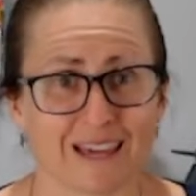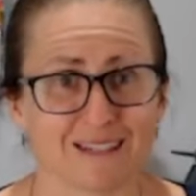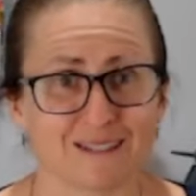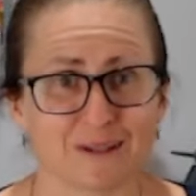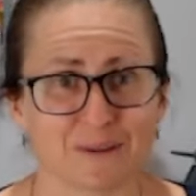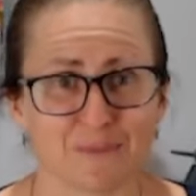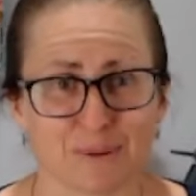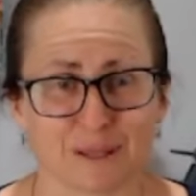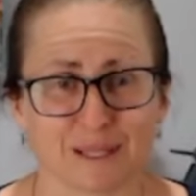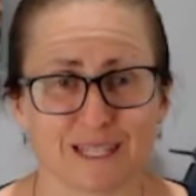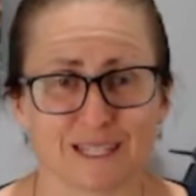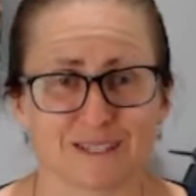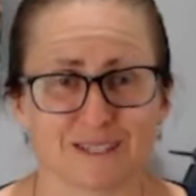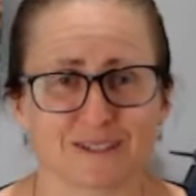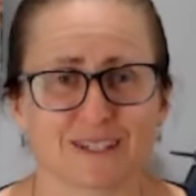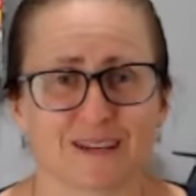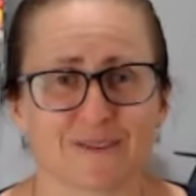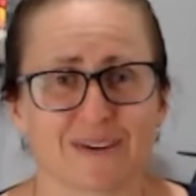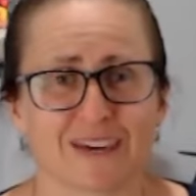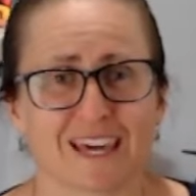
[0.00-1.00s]
So please don't
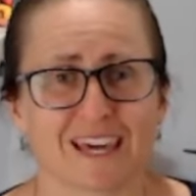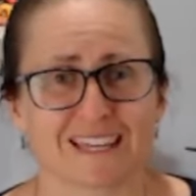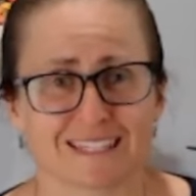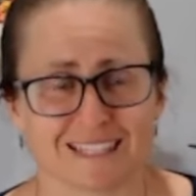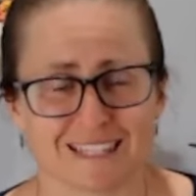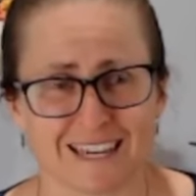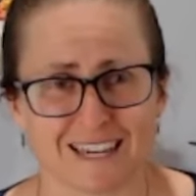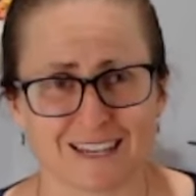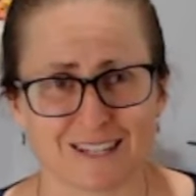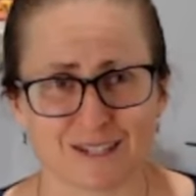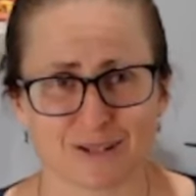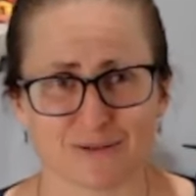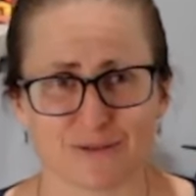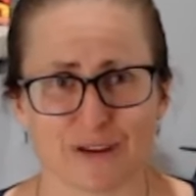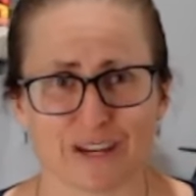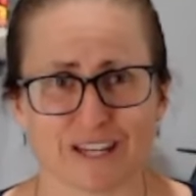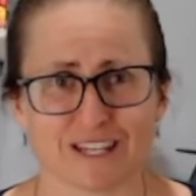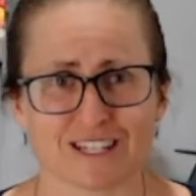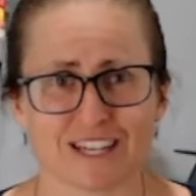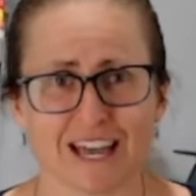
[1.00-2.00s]
ever hesitate to
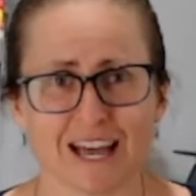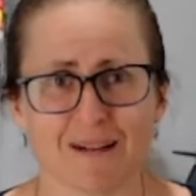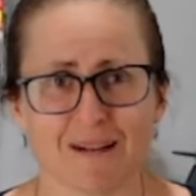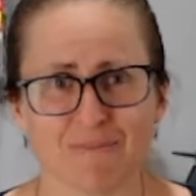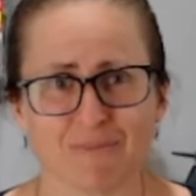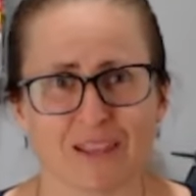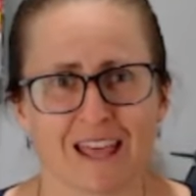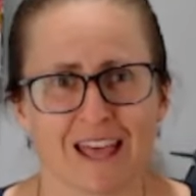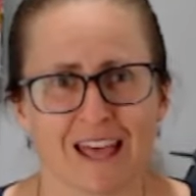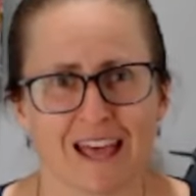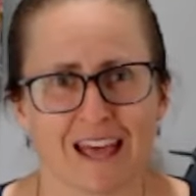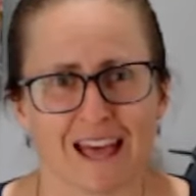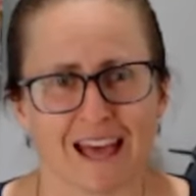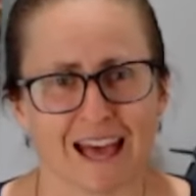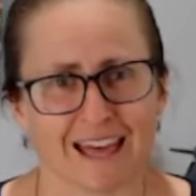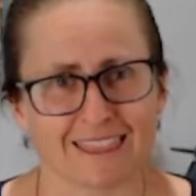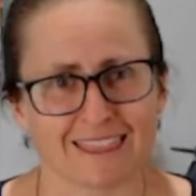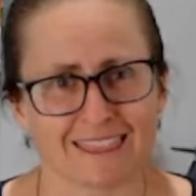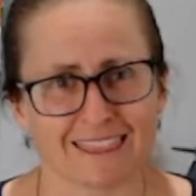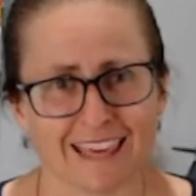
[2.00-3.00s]
reach out.
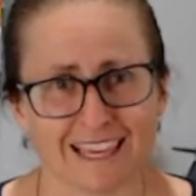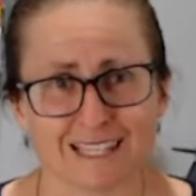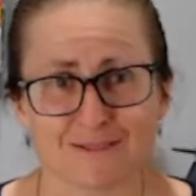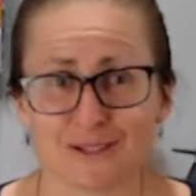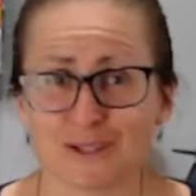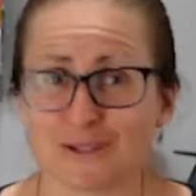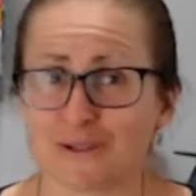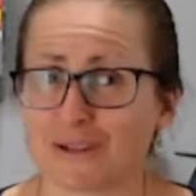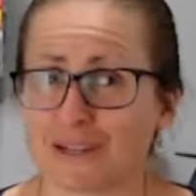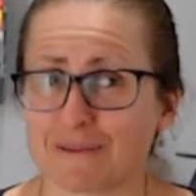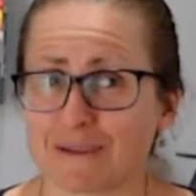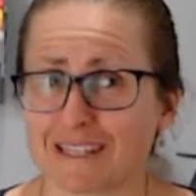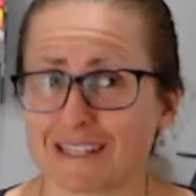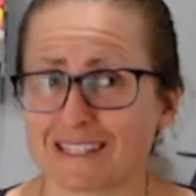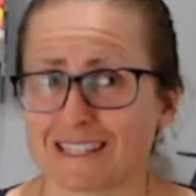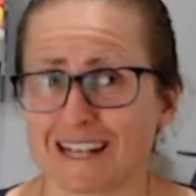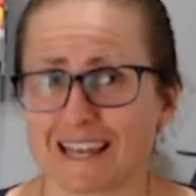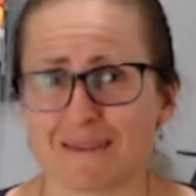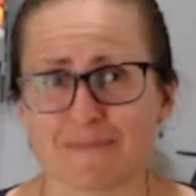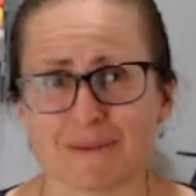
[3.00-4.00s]
Thanks for joining me
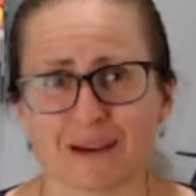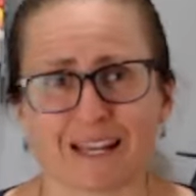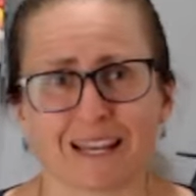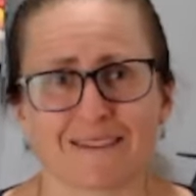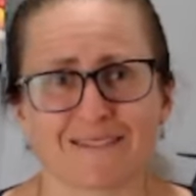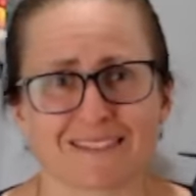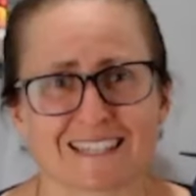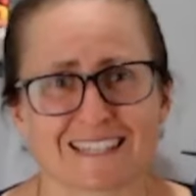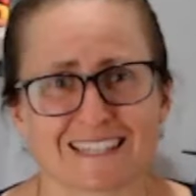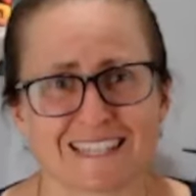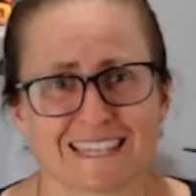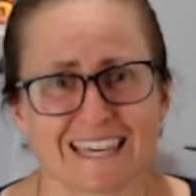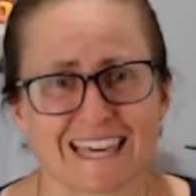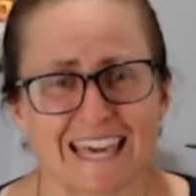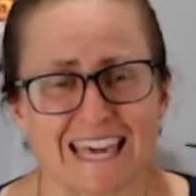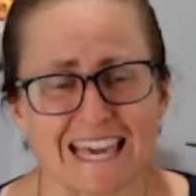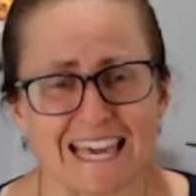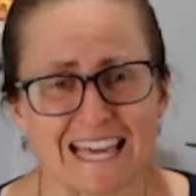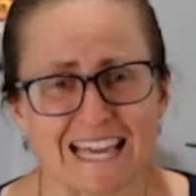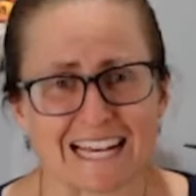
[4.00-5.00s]
today. My name is Lisa
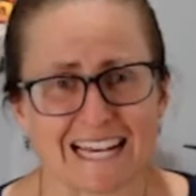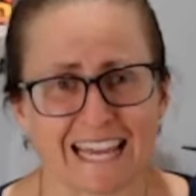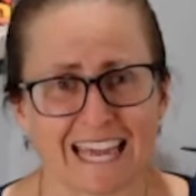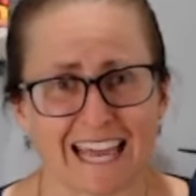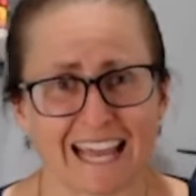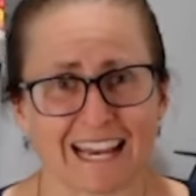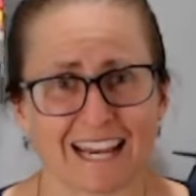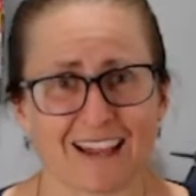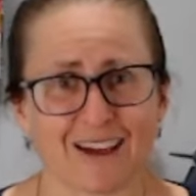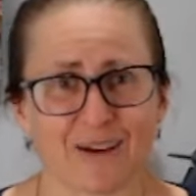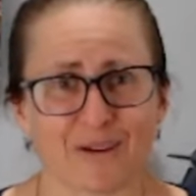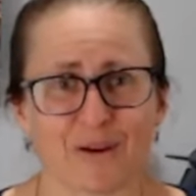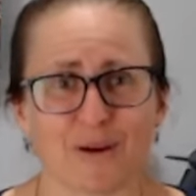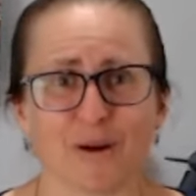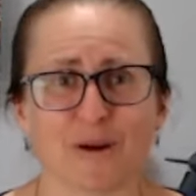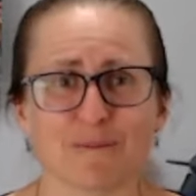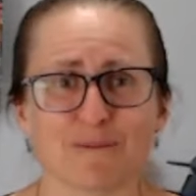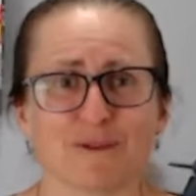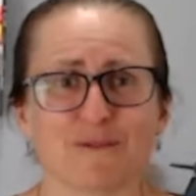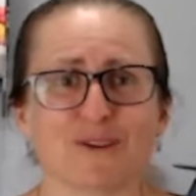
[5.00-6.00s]
Keegan, and I
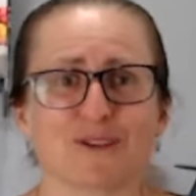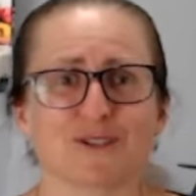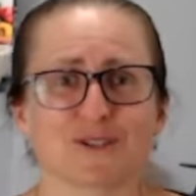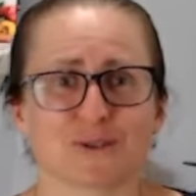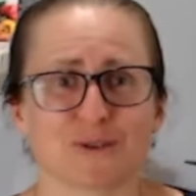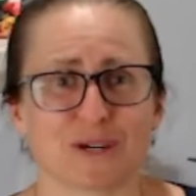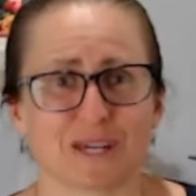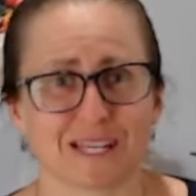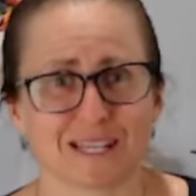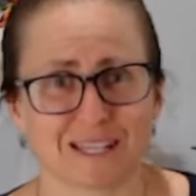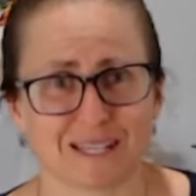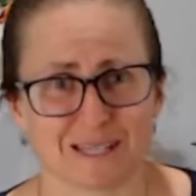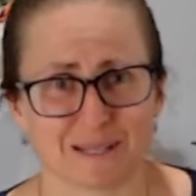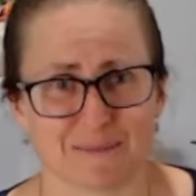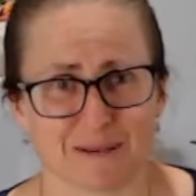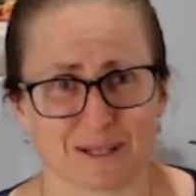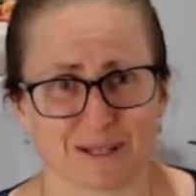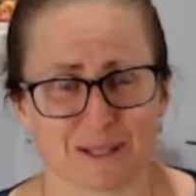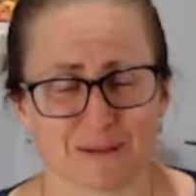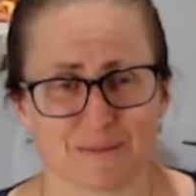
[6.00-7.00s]
hope you've enjoyed these
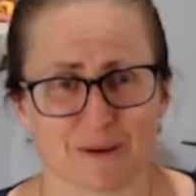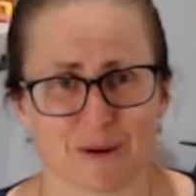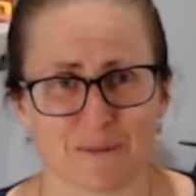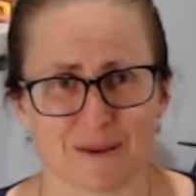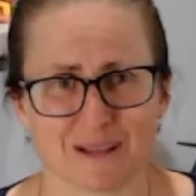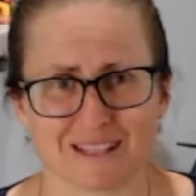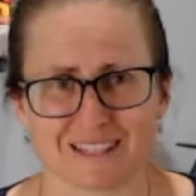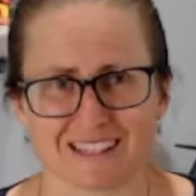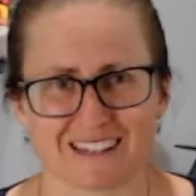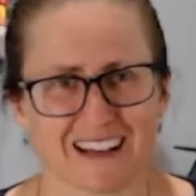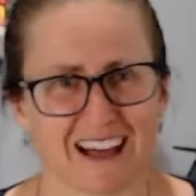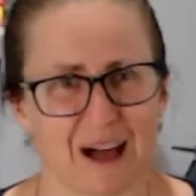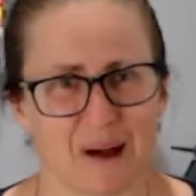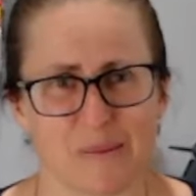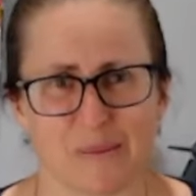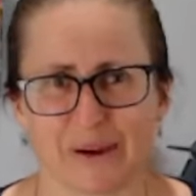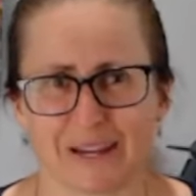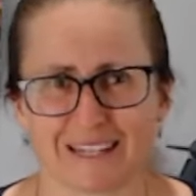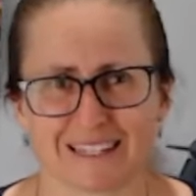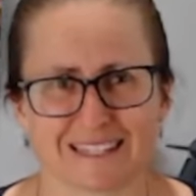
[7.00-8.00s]
melting moments. Can't
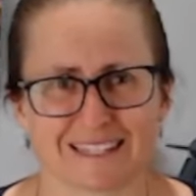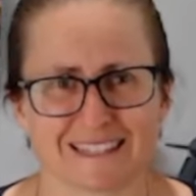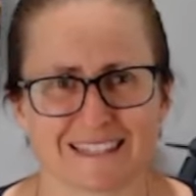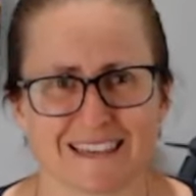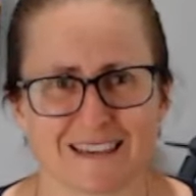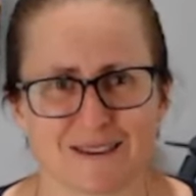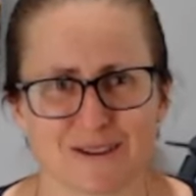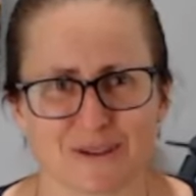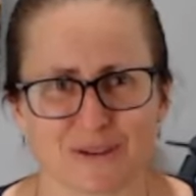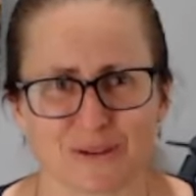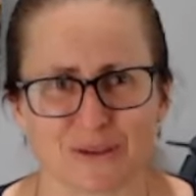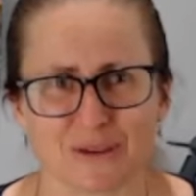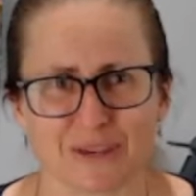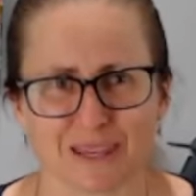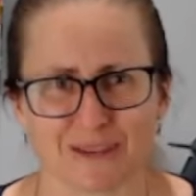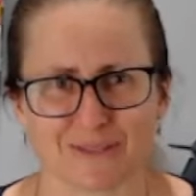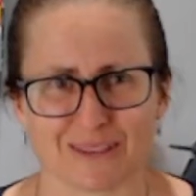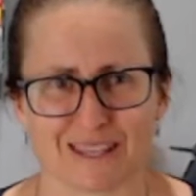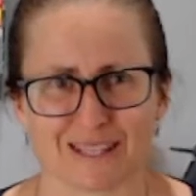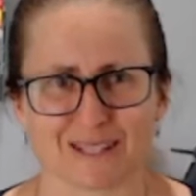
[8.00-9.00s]
wait to see you
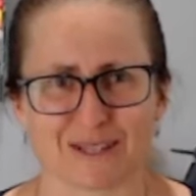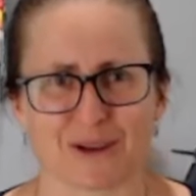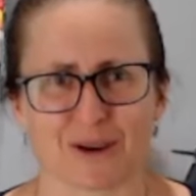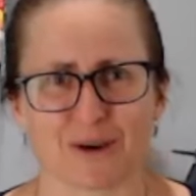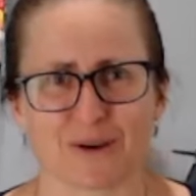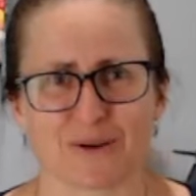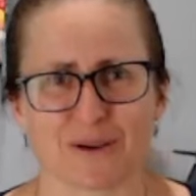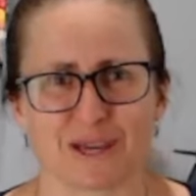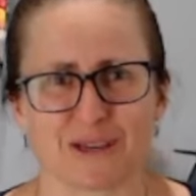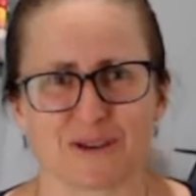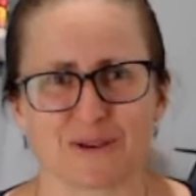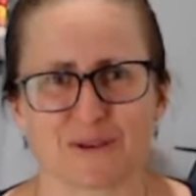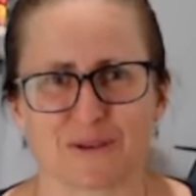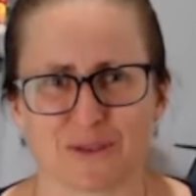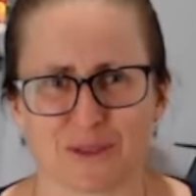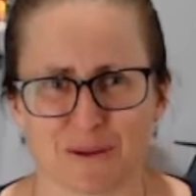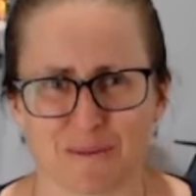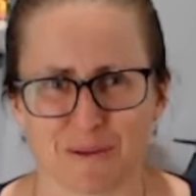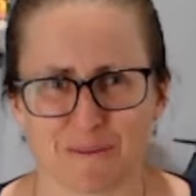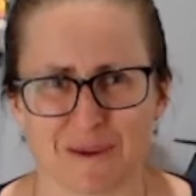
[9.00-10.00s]
give these a go in your
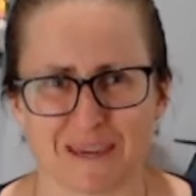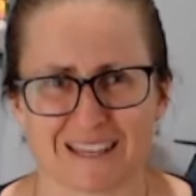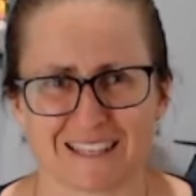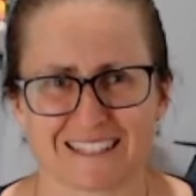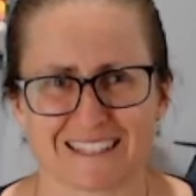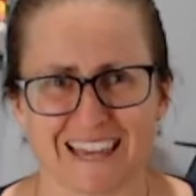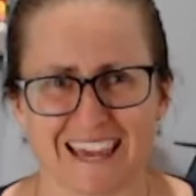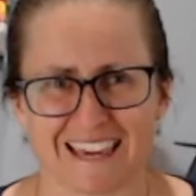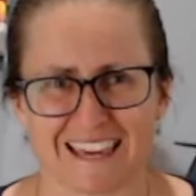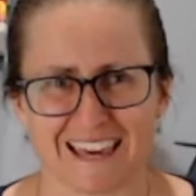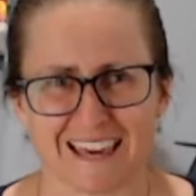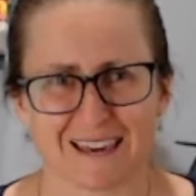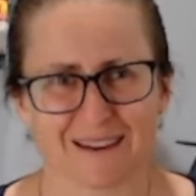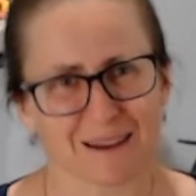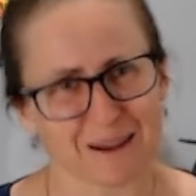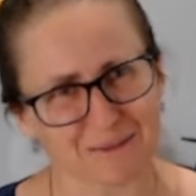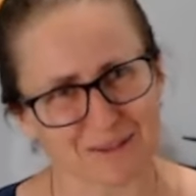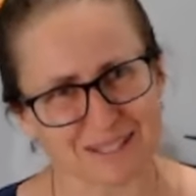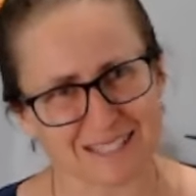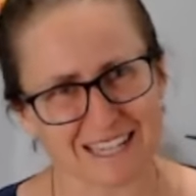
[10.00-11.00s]
Thermomix. Take care,
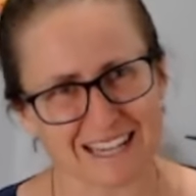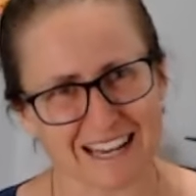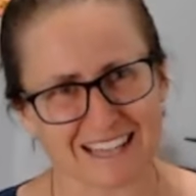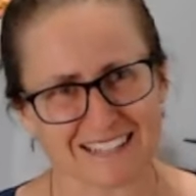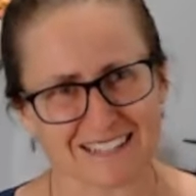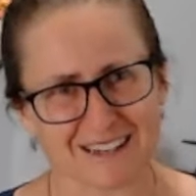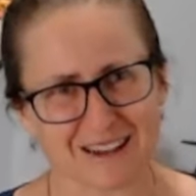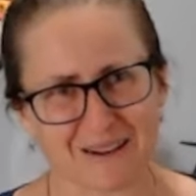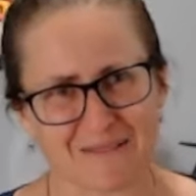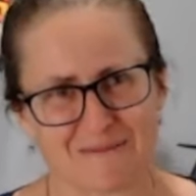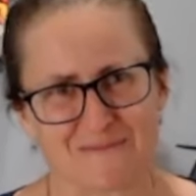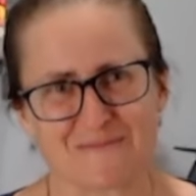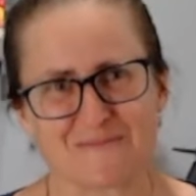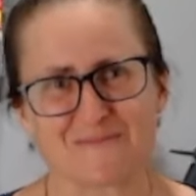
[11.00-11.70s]
and we'll see you next time.